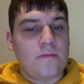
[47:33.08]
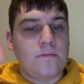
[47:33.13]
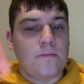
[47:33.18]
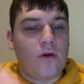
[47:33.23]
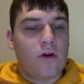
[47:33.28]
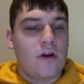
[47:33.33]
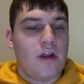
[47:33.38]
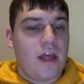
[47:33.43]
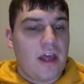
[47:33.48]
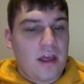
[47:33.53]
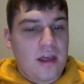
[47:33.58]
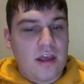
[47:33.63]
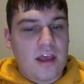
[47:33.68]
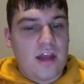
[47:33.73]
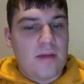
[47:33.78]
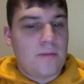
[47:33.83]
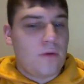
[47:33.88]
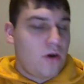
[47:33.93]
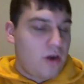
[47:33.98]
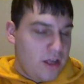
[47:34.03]
Burning.
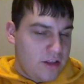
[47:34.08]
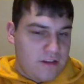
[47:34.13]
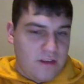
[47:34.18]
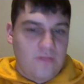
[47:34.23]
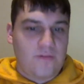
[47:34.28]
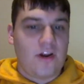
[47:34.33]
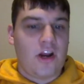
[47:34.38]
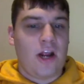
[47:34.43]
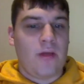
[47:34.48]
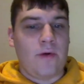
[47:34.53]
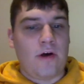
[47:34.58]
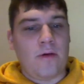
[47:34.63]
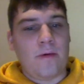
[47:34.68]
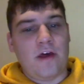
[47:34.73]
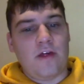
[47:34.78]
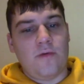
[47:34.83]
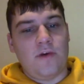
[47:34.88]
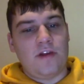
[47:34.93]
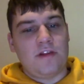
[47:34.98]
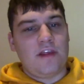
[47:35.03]
And Burning did very well,
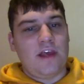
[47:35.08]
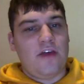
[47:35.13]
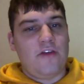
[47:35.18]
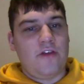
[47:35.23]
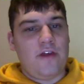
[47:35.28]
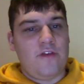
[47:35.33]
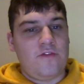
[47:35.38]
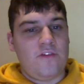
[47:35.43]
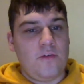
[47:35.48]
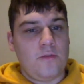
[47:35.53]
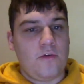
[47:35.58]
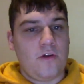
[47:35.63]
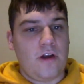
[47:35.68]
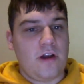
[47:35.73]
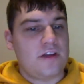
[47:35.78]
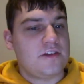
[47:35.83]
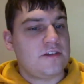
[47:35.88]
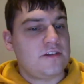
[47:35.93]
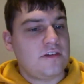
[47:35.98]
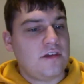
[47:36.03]
by the way, at LA Film
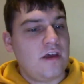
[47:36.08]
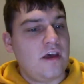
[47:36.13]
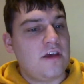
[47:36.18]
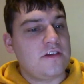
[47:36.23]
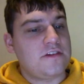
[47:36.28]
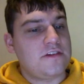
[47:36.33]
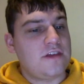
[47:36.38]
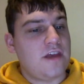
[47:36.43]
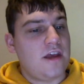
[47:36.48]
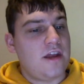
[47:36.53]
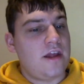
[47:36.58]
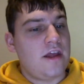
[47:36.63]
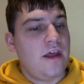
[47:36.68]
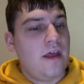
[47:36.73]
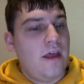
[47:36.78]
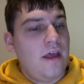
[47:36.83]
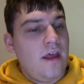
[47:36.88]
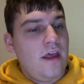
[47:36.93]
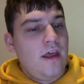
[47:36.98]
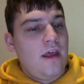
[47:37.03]
Critics Society.
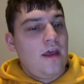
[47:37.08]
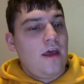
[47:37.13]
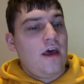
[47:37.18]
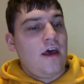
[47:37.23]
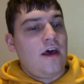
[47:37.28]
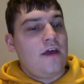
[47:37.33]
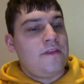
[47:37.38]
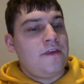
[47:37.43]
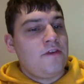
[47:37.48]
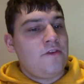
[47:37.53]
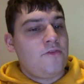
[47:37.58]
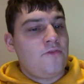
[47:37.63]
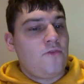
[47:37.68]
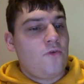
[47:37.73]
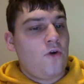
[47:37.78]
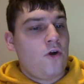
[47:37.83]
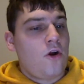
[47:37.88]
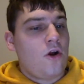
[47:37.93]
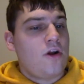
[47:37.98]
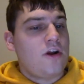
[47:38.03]
The other
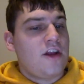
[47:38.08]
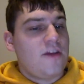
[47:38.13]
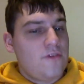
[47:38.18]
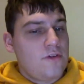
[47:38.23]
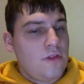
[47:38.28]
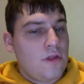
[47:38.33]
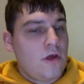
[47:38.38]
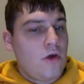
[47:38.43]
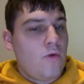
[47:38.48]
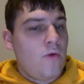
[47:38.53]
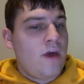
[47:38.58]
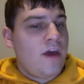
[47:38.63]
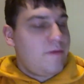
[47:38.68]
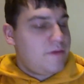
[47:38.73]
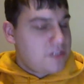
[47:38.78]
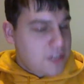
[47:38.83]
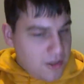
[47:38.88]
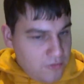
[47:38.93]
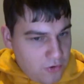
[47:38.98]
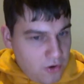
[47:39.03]
4 are Never Look Away,
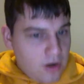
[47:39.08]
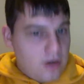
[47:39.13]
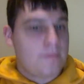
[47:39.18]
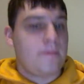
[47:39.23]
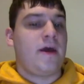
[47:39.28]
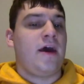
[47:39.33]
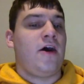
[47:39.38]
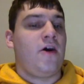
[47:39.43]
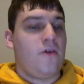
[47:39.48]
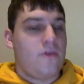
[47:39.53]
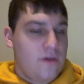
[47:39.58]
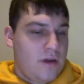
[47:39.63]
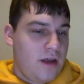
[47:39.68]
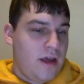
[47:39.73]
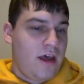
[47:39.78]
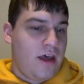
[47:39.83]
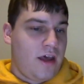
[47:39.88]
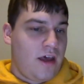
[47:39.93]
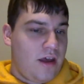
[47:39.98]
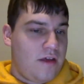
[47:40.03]
which I've heard about.
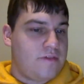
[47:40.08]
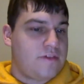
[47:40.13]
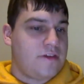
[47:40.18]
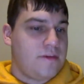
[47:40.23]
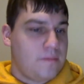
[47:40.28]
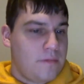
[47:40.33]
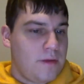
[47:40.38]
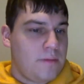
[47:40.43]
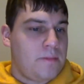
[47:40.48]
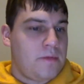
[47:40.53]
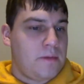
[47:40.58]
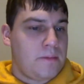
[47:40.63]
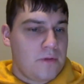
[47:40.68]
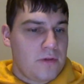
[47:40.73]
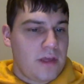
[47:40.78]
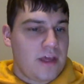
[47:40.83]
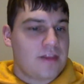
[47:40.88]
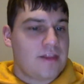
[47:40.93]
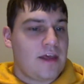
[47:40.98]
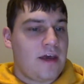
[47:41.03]
Some
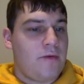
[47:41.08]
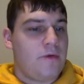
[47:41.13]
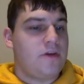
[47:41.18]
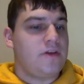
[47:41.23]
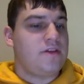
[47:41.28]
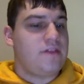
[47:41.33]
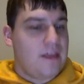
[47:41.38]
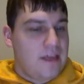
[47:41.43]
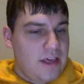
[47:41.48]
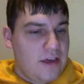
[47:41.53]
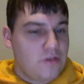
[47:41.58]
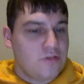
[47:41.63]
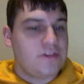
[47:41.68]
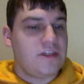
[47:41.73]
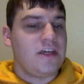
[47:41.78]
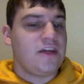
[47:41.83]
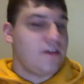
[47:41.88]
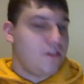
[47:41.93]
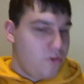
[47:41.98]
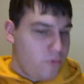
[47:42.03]
people like that one. The
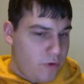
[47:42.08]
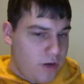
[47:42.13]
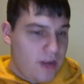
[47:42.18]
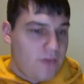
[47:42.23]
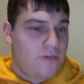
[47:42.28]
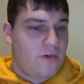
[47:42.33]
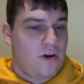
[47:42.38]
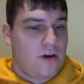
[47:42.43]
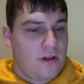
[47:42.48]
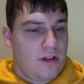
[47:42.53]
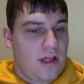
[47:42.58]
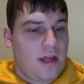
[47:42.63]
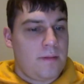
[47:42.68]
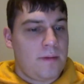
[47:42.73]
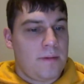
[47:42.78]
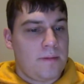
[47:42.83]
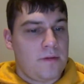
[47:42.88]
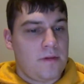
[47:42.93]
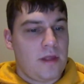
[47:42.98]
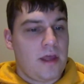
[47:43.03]
Guilty, another one I've heard a lot of
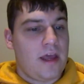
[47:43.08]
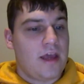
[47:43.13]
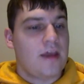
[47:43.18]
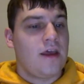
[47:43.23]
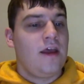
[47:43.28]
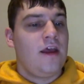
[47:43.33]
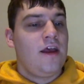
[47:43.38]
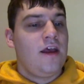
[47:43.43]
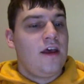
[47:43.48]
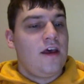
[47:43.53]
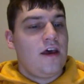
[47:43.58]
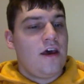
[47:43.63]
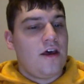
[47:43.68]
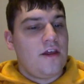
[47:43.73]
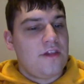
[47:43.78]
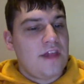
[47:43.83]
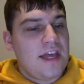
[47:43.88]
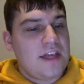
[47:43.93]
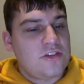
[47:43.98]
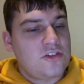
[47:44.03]
people like.
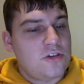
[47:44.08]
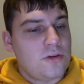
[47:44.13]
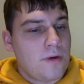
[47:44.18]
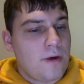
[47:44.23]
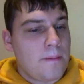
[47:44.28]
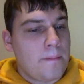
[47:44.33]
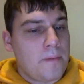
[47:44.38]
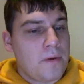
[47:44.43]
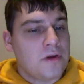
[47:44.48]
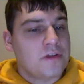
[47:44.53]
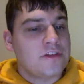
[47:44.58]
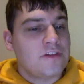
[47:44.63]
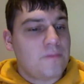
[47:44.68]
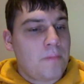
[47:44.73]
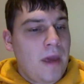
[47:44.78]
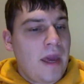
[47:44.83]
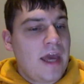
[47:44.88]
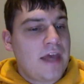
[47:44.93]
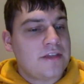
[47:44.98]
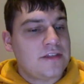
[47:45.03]
The last 2 are Birds
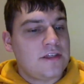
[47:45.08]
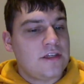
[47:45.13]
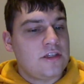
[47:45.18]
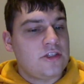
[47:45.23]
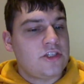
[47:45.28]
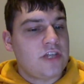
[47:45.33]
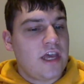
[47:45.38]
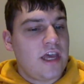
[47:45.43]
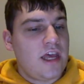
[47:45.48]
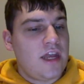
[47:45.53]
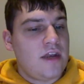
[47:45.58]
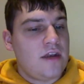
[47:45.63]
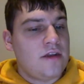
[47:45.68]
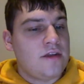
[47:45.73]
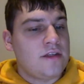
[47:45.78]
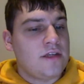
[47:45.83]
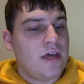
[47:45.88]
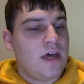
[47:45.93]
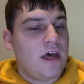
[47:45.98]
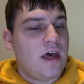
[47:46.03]
of Passage
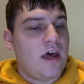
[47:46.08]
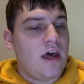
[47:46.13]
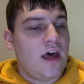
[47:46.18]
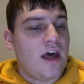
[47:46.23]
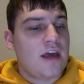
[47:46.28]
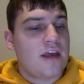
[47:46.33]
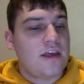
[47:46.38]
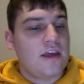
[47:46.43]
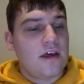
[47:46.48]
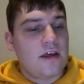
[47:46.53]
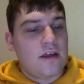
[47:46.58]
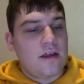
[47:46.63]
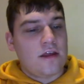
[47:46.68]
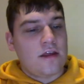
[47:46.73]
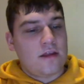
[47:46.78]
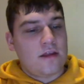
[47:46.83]
and Akya,